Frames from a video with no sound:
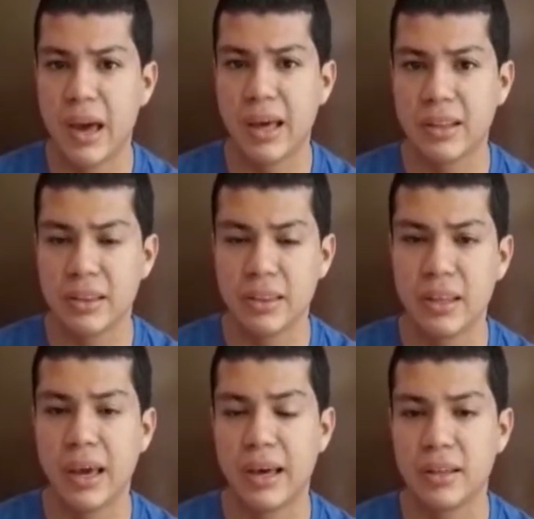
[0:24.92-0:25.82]

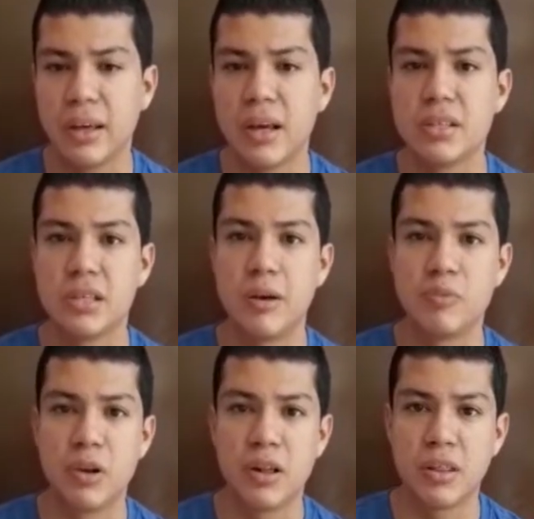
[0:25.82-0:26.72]
and
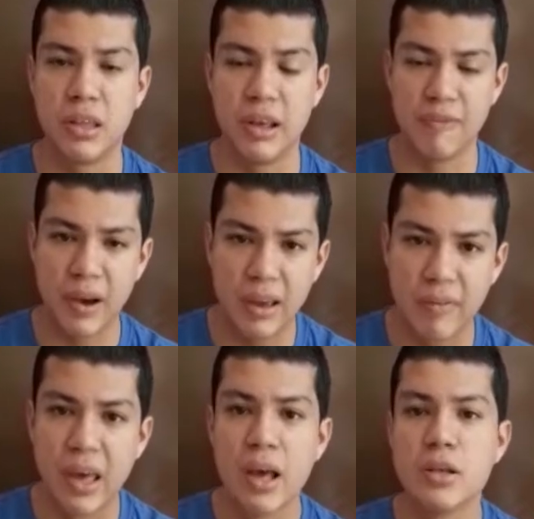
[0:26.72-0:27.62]
chapter 35.
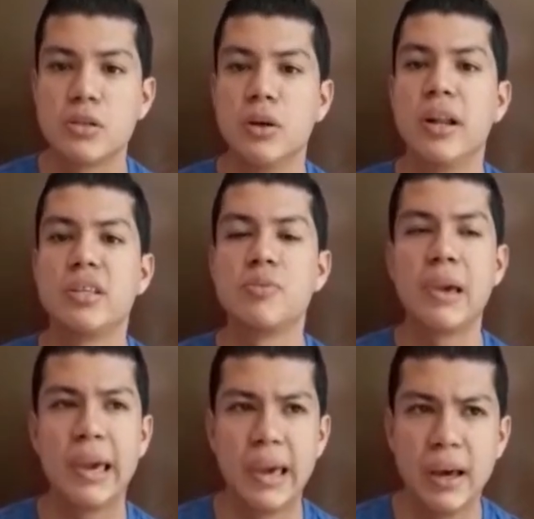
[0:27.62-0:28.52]
So let's
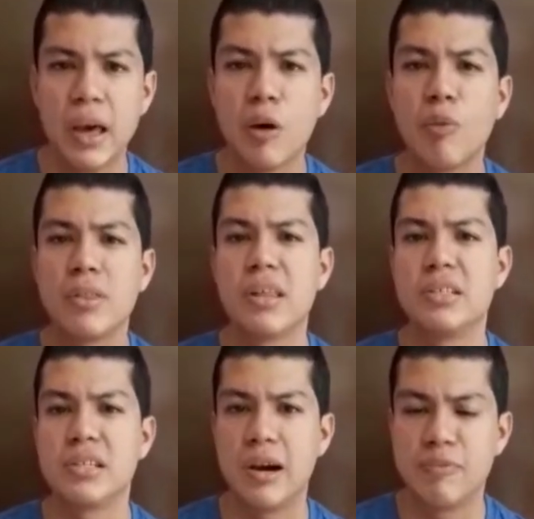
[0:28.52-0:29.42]
begin with the
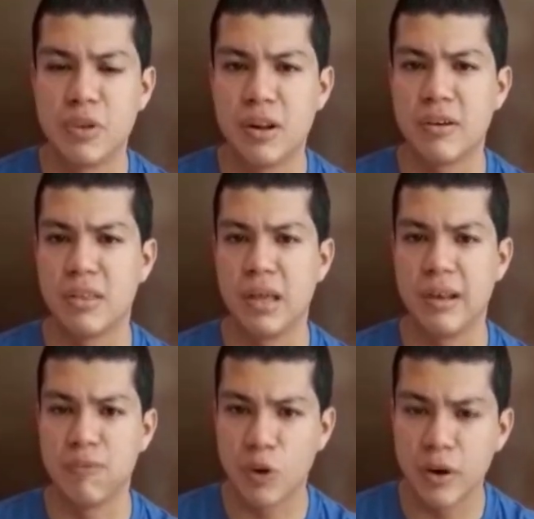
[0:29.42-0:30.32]
chapter
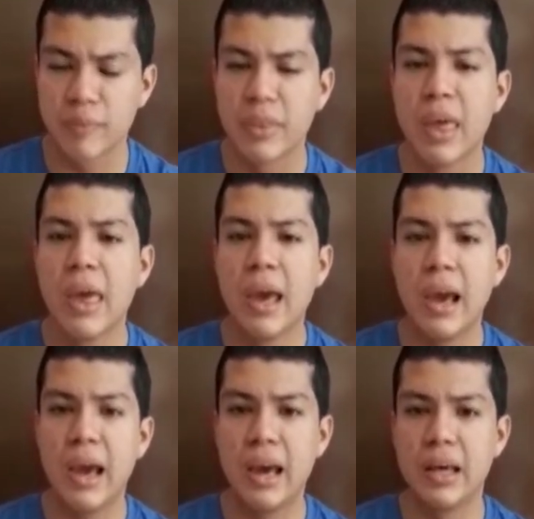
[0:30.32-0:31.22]
34.
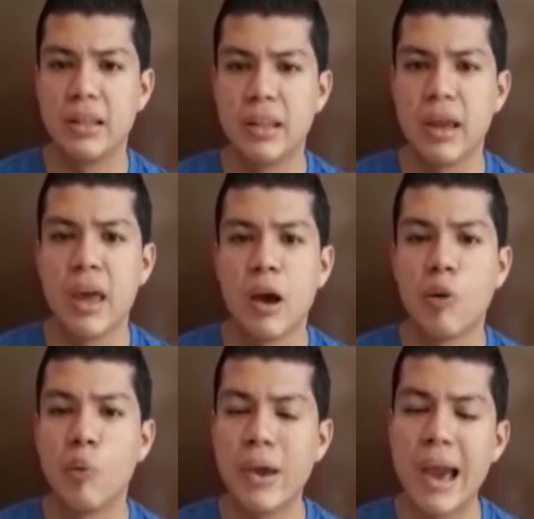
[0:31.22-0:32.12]
And
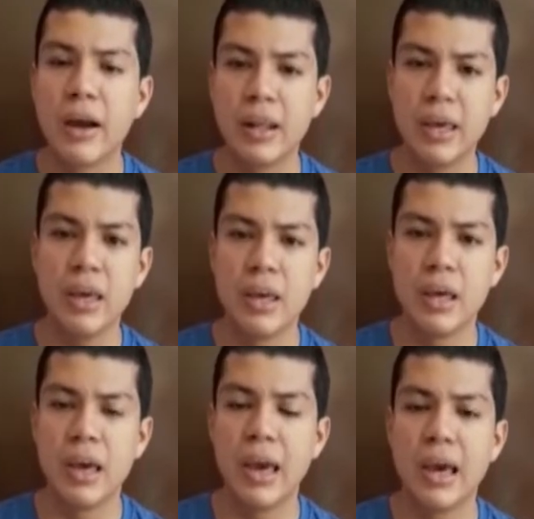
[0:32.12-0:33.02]
we agree
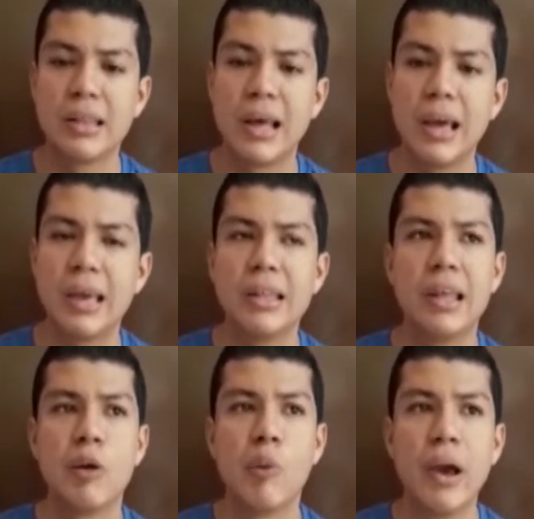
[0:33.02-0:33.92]
in
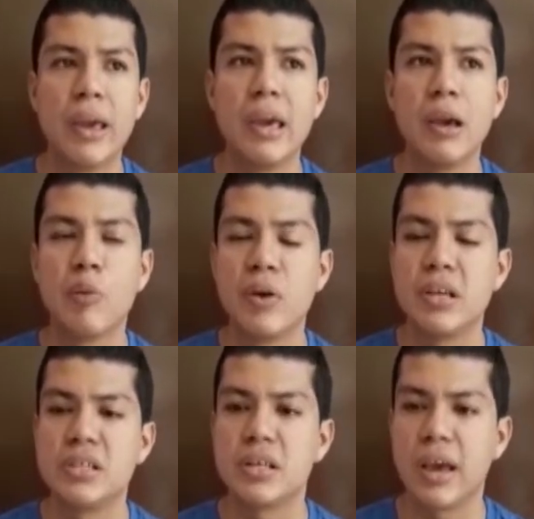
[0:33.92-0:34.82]
the way in
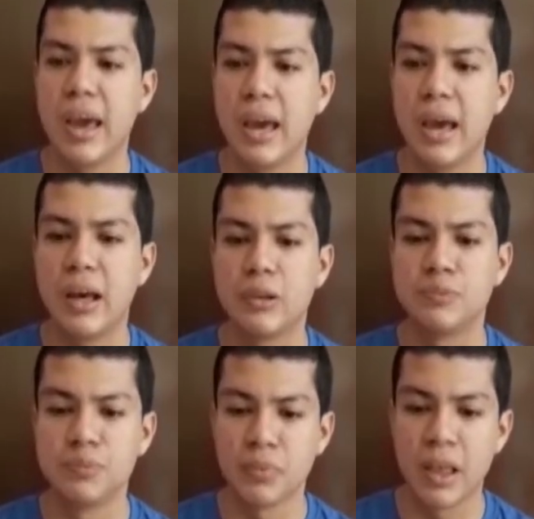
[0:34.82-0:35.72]
which
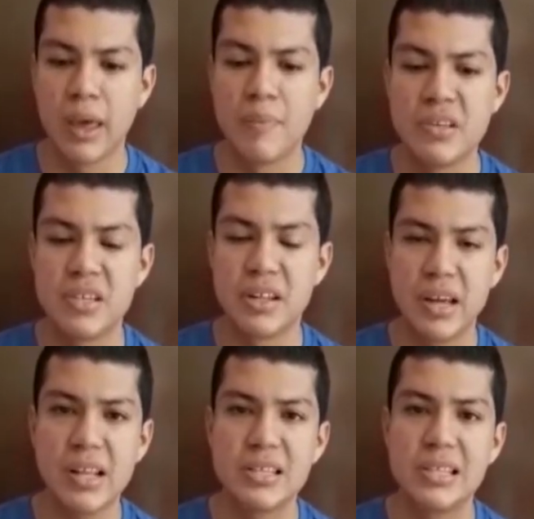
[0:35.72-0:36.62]
Mr.
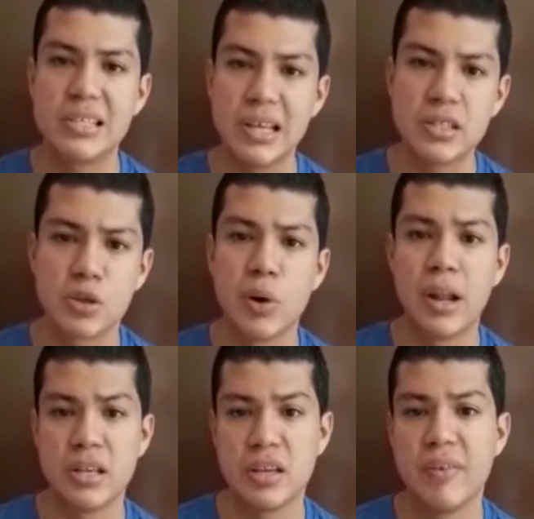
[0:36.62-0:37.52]
Darcy sent to
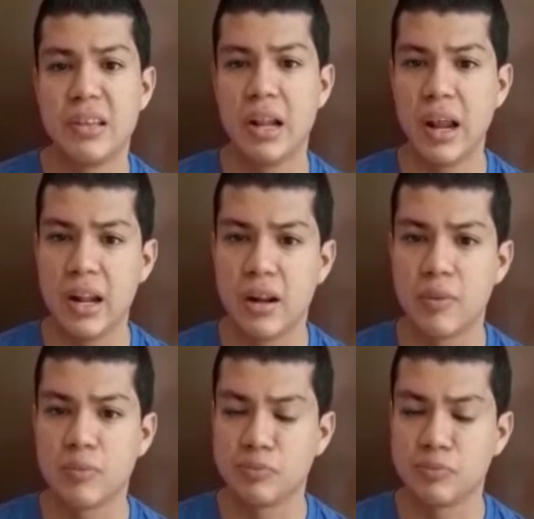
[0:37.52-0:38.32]
Elizabeth the letter.